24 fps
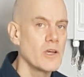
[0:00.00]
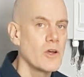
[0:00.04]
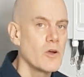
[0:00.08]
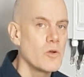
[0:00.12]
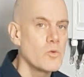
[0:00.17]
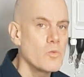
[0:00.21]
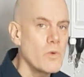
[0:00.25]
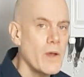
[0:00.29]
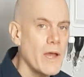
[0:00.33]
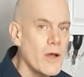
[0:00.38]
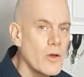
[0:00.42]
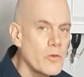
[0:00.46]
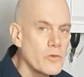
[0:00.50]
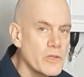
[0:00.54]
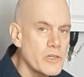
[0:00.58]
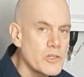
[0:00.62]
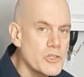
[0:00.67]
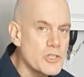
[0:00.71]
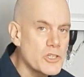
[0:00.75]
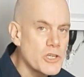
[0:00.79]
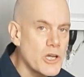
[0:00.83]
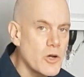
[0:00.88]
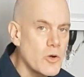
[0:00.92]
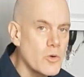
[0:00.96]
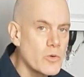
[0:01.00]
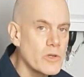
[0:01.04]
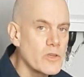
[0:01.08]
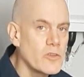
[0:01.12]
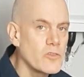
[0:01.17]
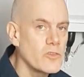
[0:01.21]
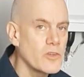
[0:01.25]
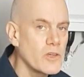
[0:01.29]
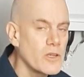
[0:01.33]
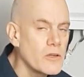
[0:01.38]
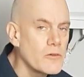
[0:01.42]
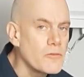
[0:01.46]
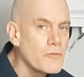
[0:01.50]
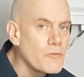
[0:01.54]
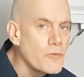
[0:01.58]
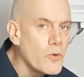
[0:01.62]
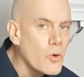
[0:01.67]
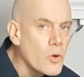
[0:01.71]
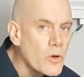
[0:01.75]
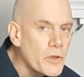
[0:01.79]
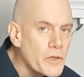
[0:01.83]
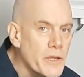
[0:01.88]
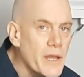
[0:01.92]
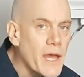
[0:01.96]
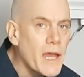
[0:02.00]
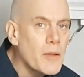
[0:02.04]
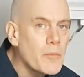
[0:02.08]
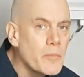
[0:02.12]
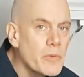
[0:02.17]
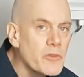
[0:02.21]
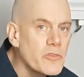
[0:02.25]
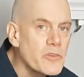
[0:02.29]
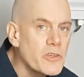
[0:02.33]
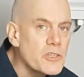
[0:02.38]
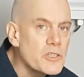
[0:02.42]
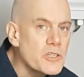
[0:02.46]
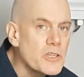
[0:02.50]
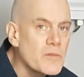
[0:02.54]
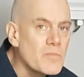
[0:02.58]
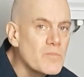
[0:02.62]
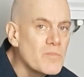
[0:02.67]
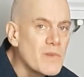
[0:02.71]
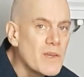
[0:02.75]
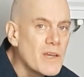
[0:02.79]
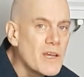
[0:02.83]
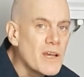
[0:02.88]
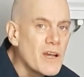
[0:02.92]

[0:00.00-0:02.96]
rounded shoulders and a forward neck position,